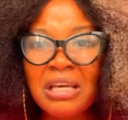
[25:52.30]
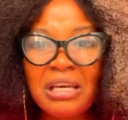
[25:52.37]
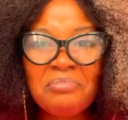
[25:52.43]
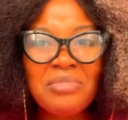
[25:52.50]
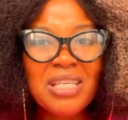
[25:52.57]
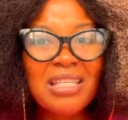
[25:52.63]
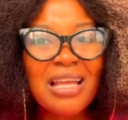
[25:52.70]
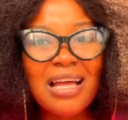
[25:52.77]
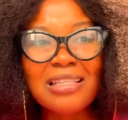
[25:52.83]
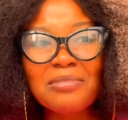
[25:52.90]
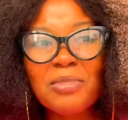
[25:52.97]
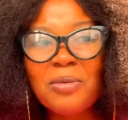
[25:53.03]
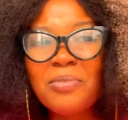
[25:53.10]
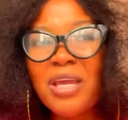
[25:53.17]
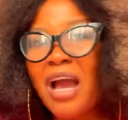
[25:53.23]
me that
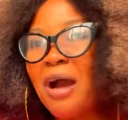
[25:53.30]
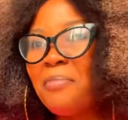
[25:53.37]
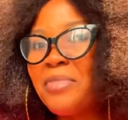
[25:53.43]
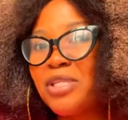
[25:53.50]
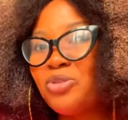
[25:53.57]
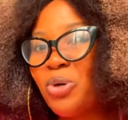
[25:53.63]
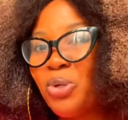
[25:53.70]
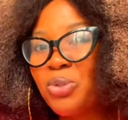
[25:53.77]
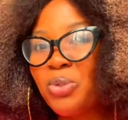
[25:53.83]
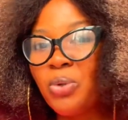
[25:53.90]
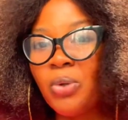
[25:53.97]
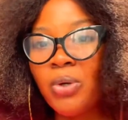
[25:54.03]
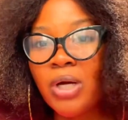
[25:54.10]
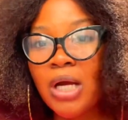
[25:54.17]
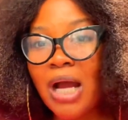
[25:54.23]
maybe I'm a doctor,
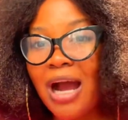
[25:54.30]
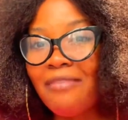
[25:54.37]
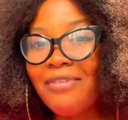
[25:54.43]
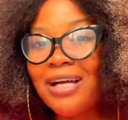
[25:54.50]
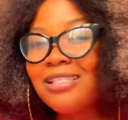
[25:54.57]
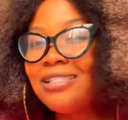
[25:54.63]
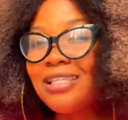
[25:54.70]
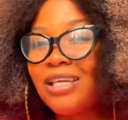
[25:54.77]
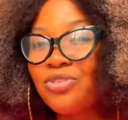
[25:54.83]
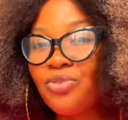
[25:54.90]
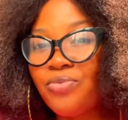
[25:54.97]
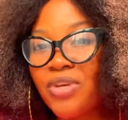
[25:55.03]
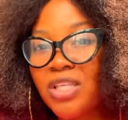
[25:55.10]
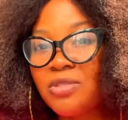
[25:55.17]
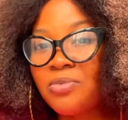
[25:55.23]
I've had years
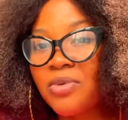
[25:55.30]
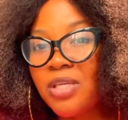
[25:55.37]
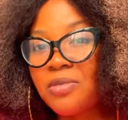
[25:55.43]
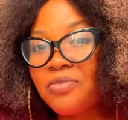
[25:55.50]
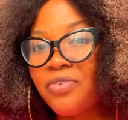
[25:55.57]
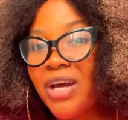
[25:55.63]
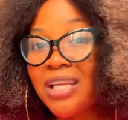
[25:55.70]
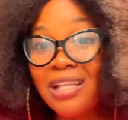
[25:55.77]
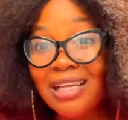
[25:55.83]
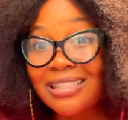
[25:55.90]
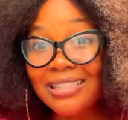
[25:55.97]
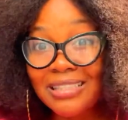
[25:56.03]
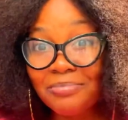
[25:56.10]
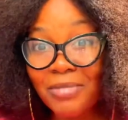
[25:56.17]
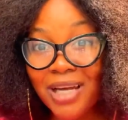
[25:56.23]
of experience before I
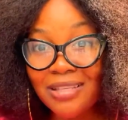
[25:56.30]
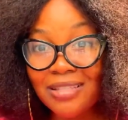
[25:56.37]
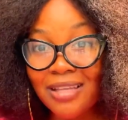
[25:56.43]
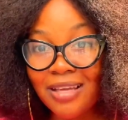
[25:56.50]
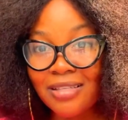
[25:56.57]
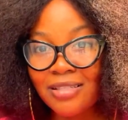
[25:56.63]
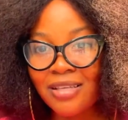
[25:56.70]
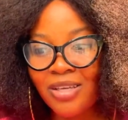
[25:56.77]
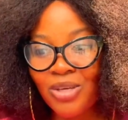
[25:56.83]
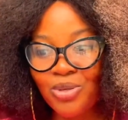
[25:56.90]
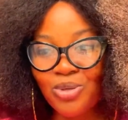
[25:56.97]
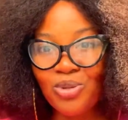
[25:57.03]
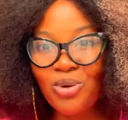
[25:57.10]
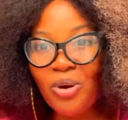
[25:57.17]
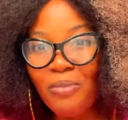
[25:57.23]
did the masters.
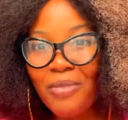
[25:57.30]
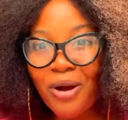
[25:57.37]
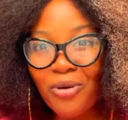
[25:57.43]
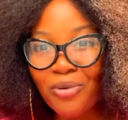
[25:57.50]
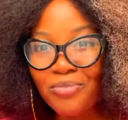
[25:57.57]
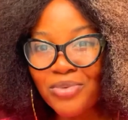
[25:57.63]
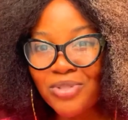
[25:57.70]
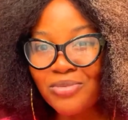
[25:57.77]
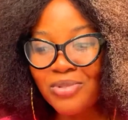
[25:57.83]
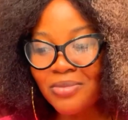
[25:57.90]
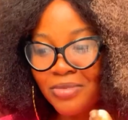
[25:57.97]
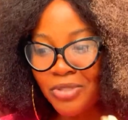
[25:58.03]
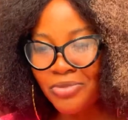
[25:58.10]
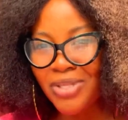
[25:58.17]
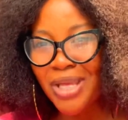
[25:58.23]
You want to come and compete
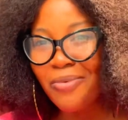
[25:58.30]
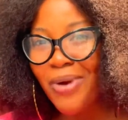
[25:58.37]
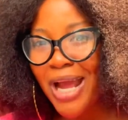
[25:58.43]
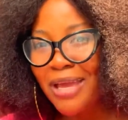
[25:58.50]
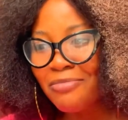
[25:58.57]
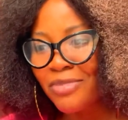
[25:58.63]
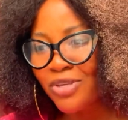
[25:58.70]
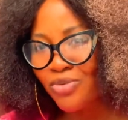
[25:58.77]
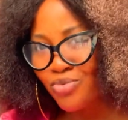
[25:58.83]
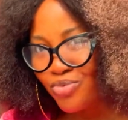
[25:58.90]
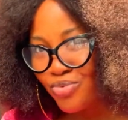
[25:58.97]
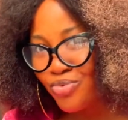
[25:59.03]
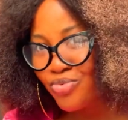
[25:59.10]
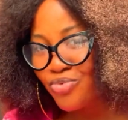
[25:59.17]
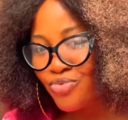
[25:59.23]
with you? They want me.
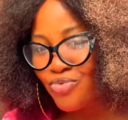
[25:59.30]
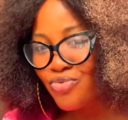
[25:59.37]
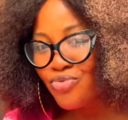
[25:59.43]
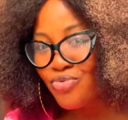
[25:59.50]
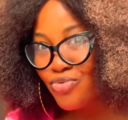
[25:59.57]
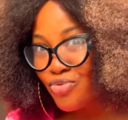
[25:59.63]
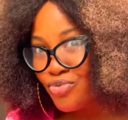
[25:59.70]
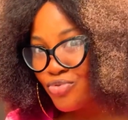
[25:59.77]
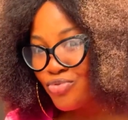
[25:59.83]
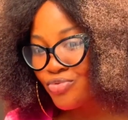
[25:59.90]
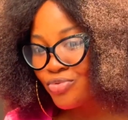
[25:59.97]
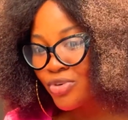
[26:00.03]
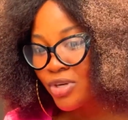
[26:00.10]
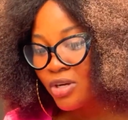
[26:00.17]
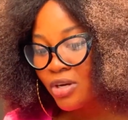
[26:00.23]
Who
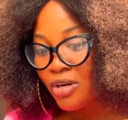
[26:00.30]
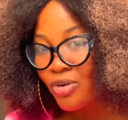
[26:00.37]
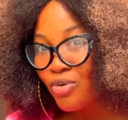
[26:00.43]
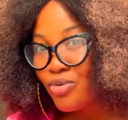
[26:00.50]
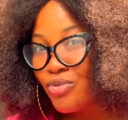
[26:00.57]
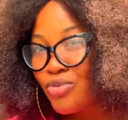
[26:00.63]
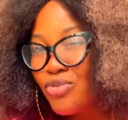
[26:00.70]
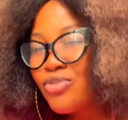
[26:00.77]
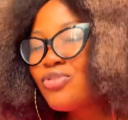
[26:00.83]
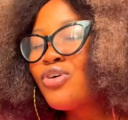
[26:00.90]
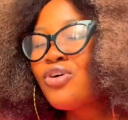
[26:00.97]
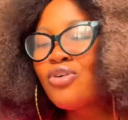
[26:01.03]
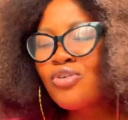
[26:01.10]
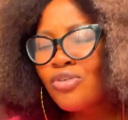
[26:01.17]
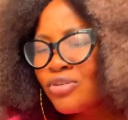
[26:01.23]
you?
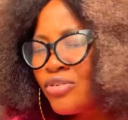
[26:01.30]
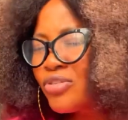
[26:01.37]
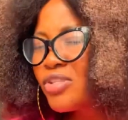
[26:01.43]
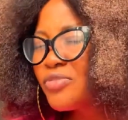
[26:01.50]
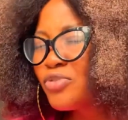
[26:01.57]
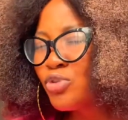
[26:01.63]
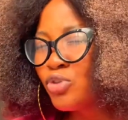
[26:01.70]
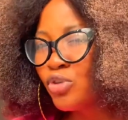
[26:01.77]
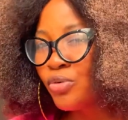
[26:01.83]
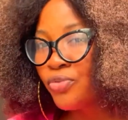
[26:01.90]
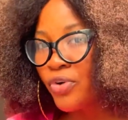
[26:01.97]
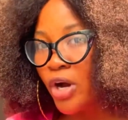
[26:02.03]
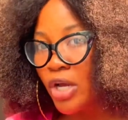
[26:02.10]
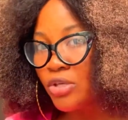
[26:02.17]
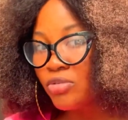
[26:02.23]
Who do the juju
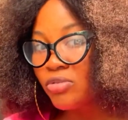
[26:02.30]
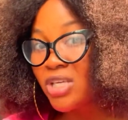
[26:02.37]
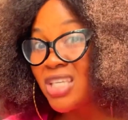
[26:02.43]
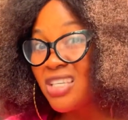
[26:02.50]
for you? Is